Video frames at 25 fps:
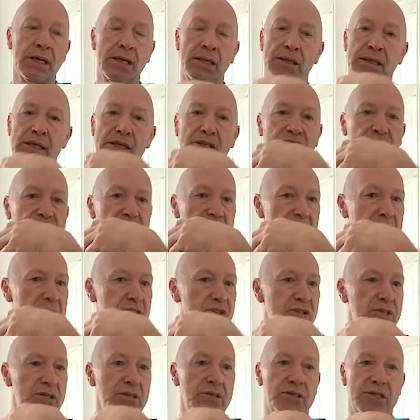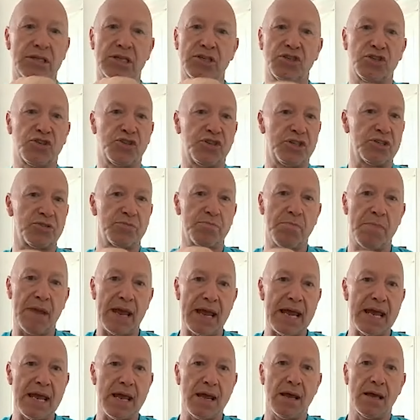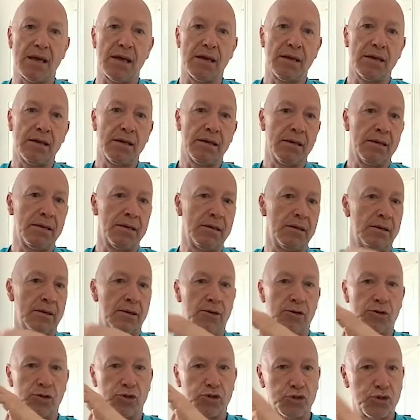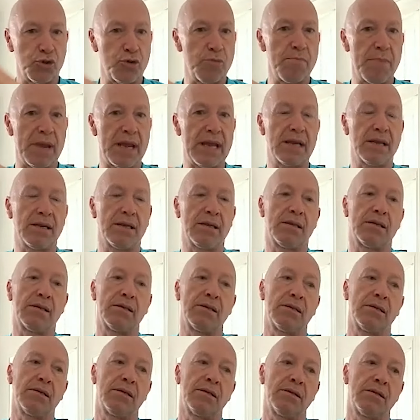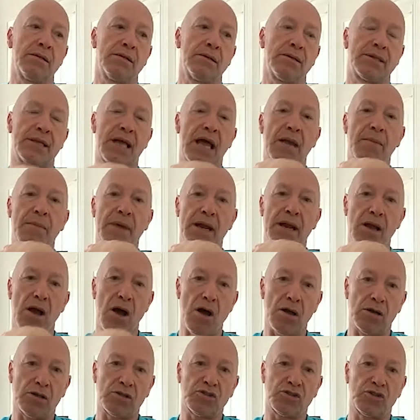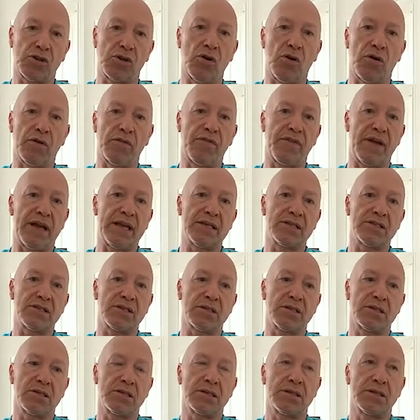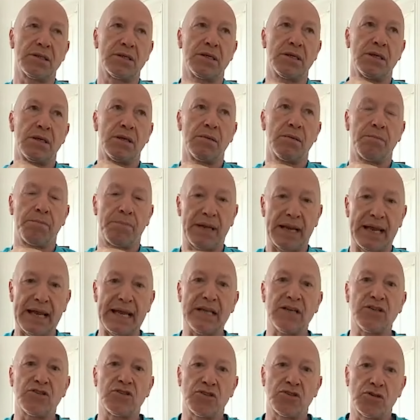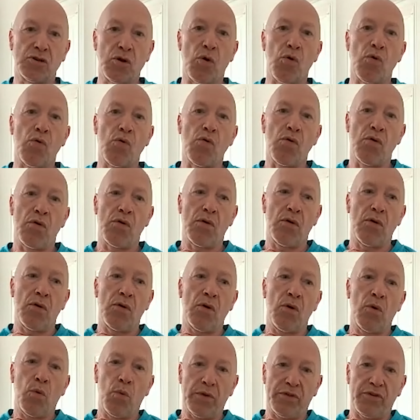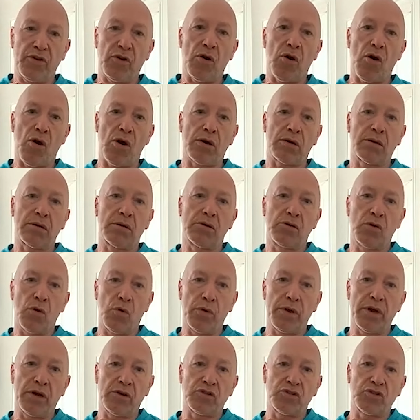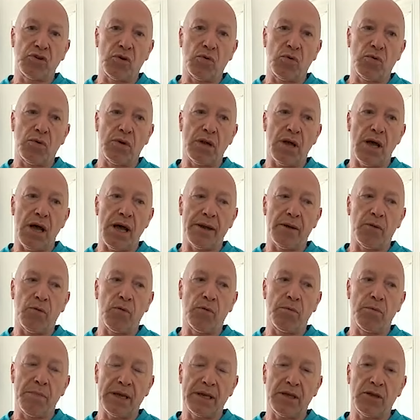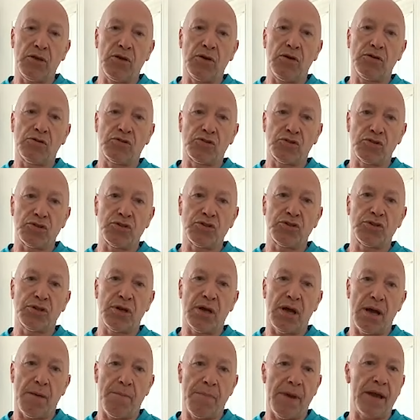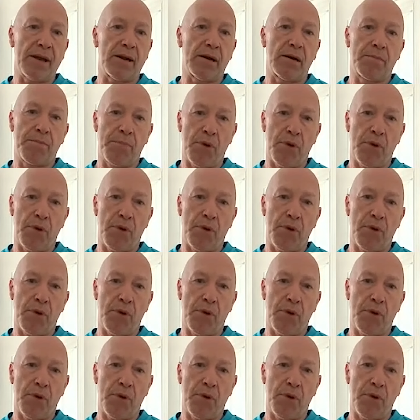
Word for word: This isn't. This is just me on a Zoom meeting telling my honest to God feelings. Please go with your heart, go with your soul, and it will make you such a better